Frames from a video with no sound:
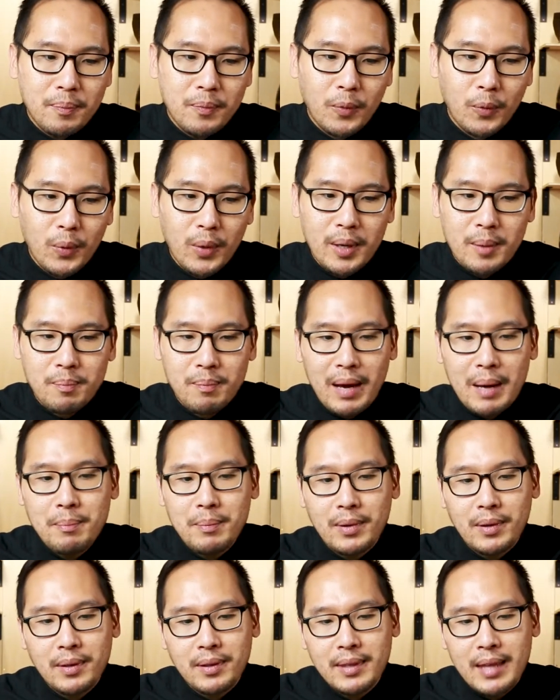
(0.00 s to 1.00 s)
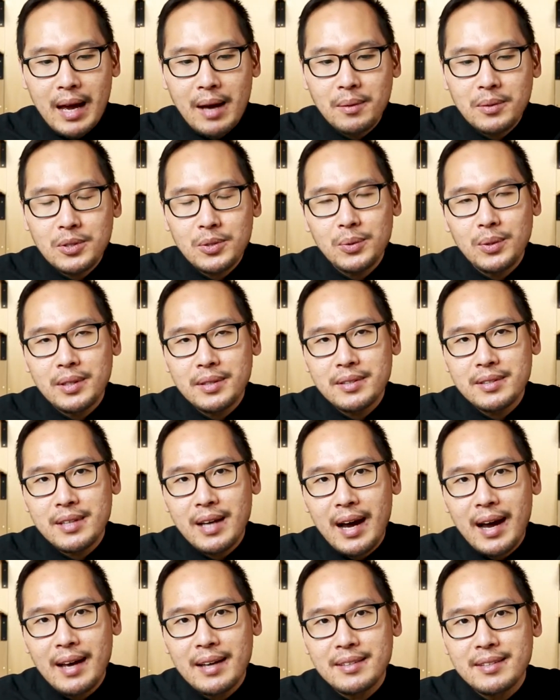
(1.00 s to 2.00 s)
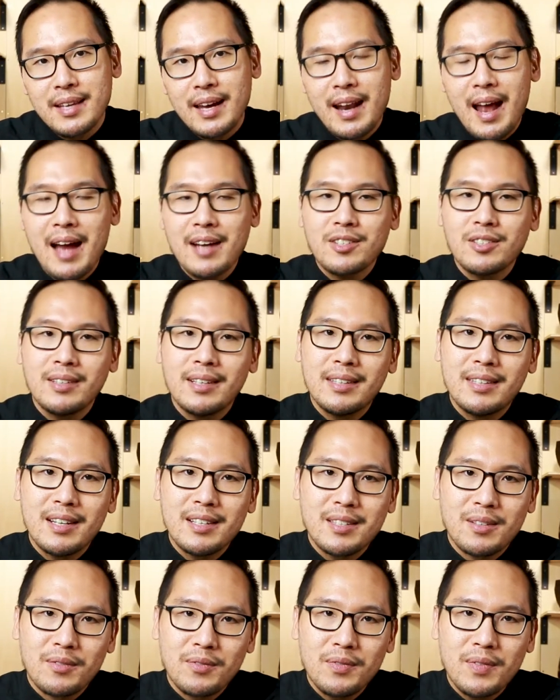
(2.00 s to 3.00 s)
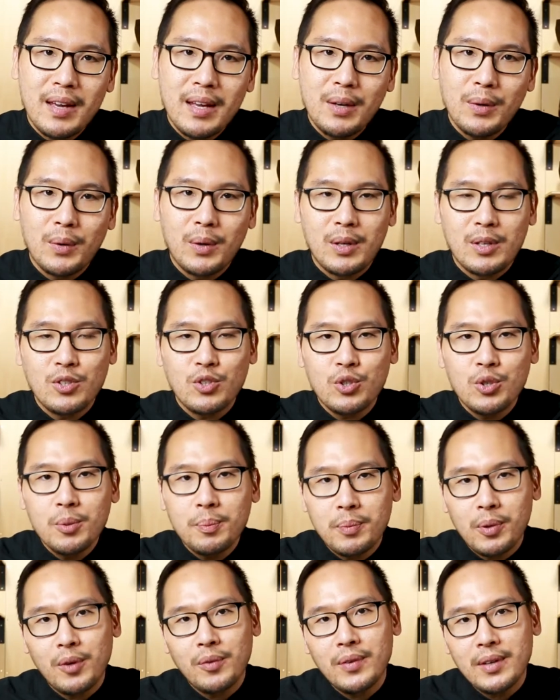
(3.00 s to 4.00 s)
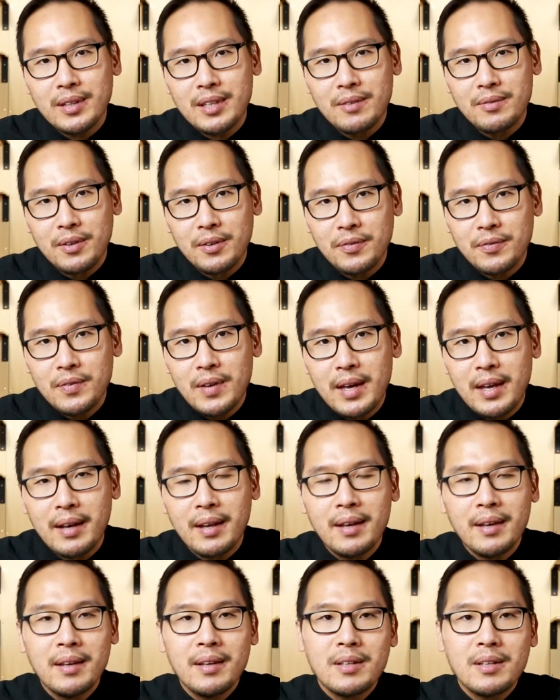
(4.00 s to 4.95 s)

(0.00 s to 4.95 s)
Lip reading: wood member down to a size that actually doesn't fit or is too perfect of a fit,